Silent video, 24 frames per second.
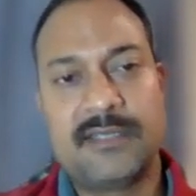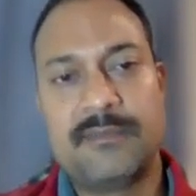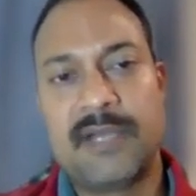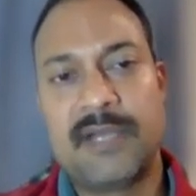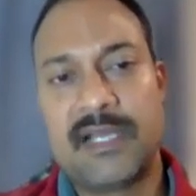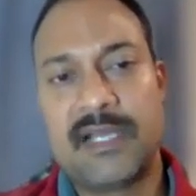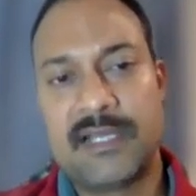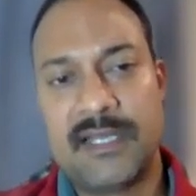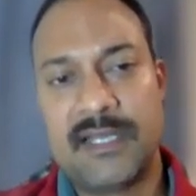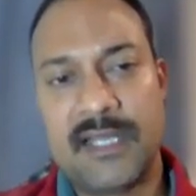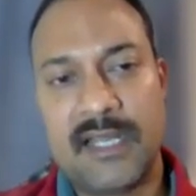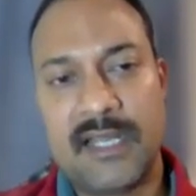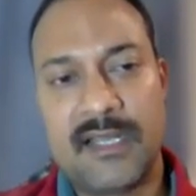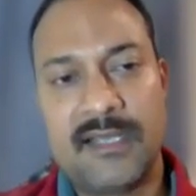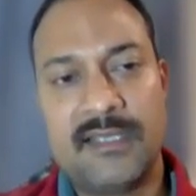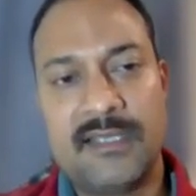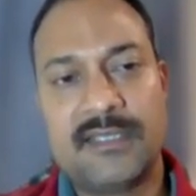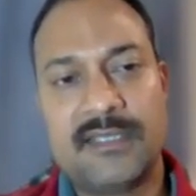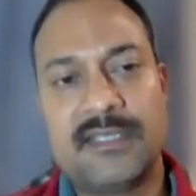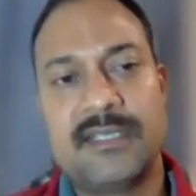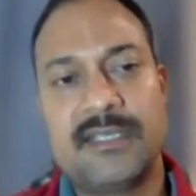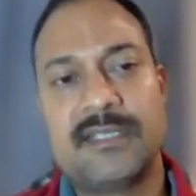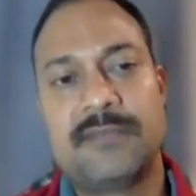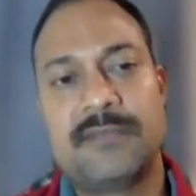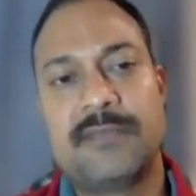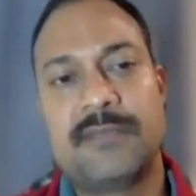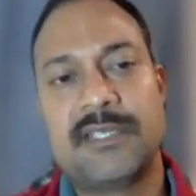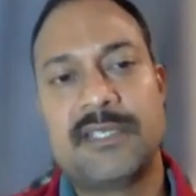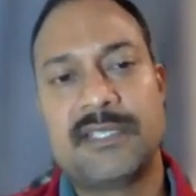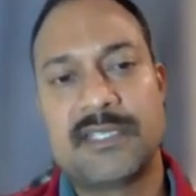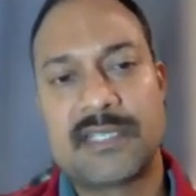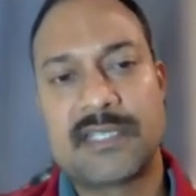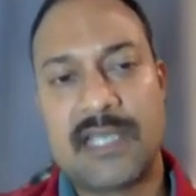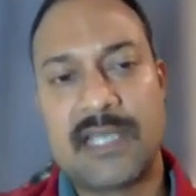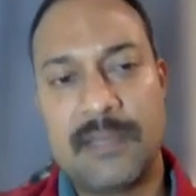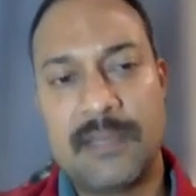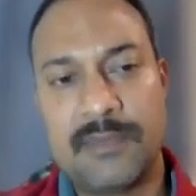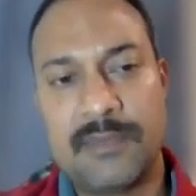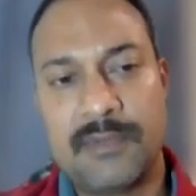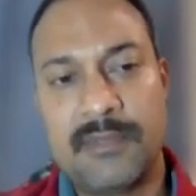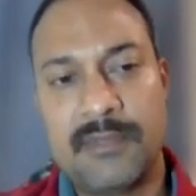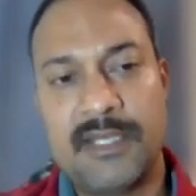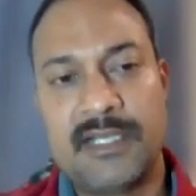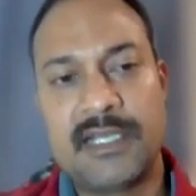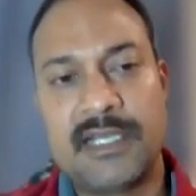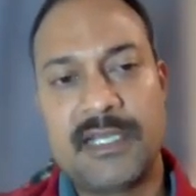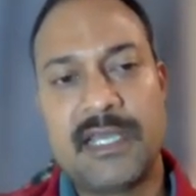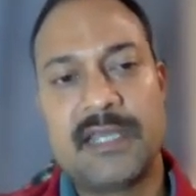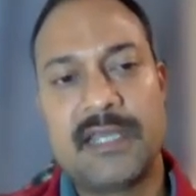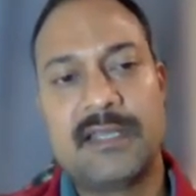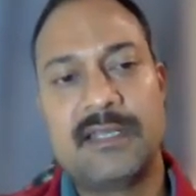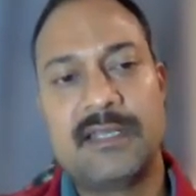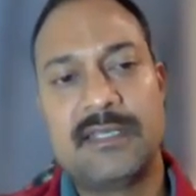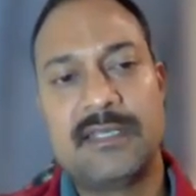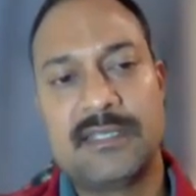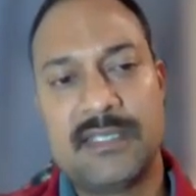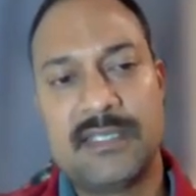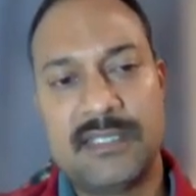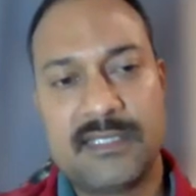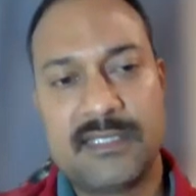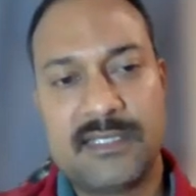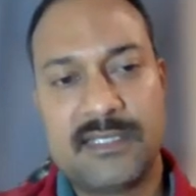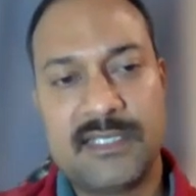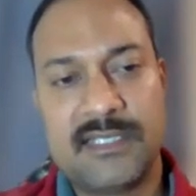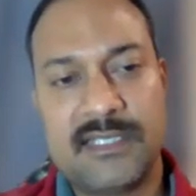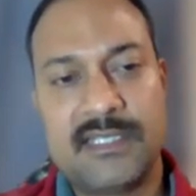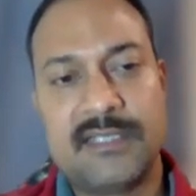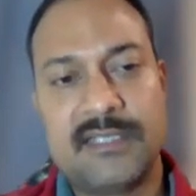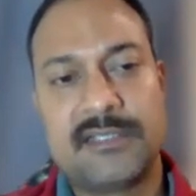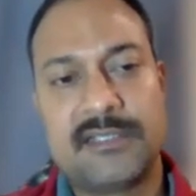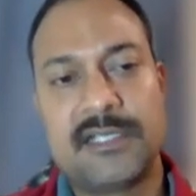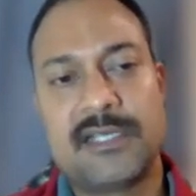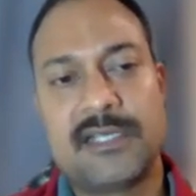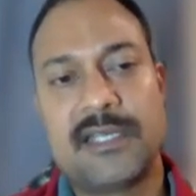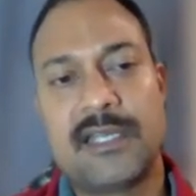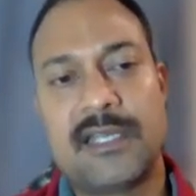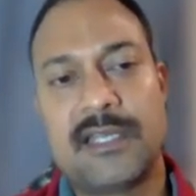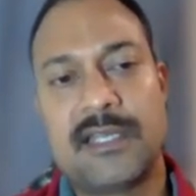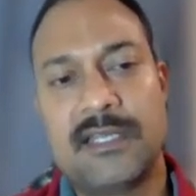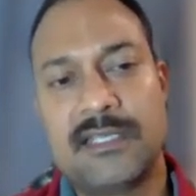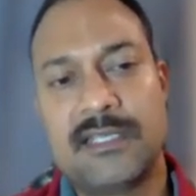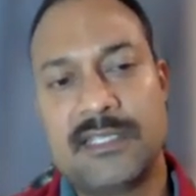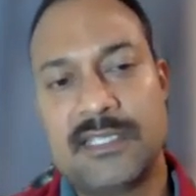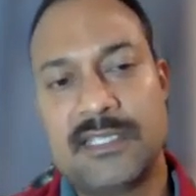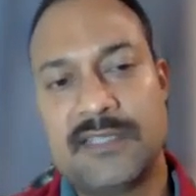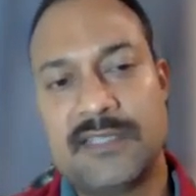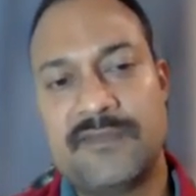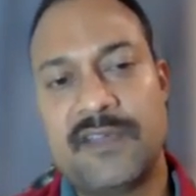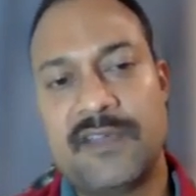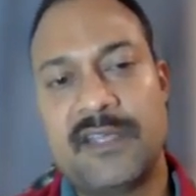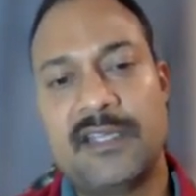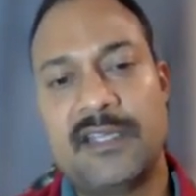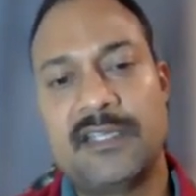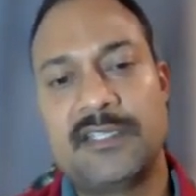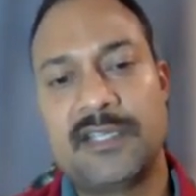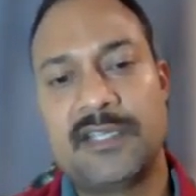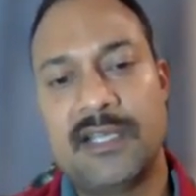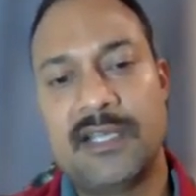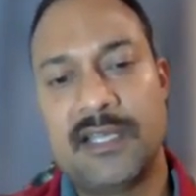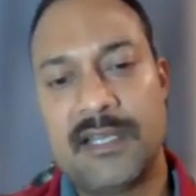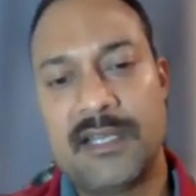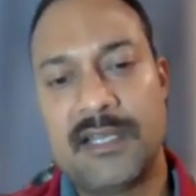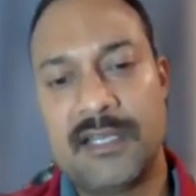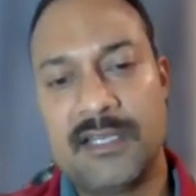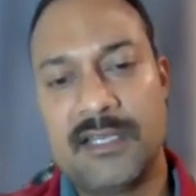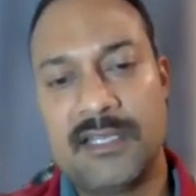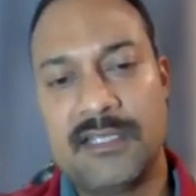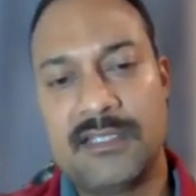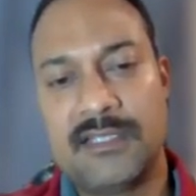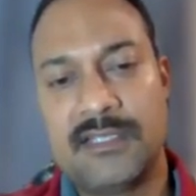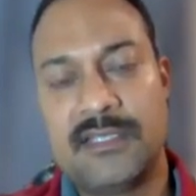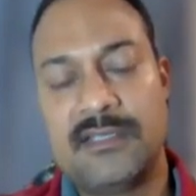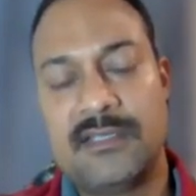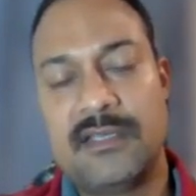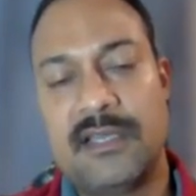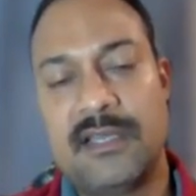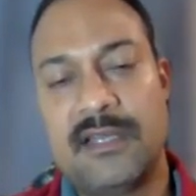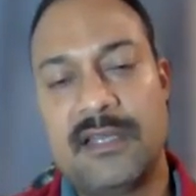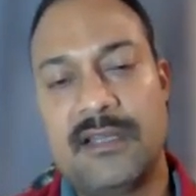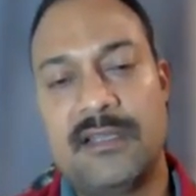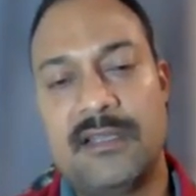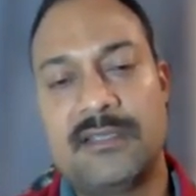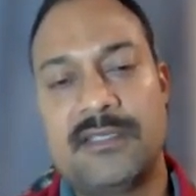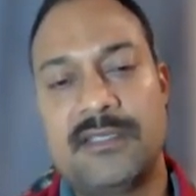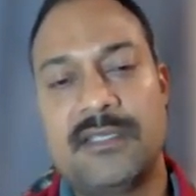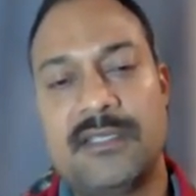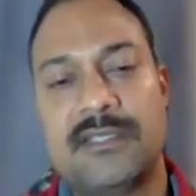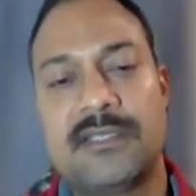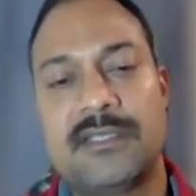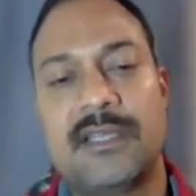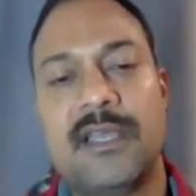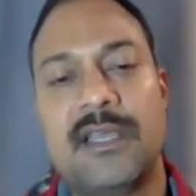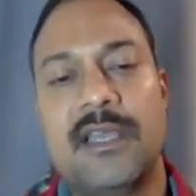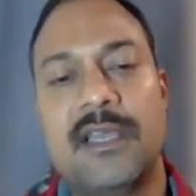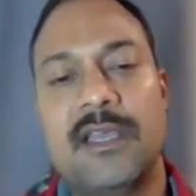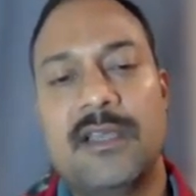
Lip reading: market analysis, business capability analysis, decision analysis, financial analysis,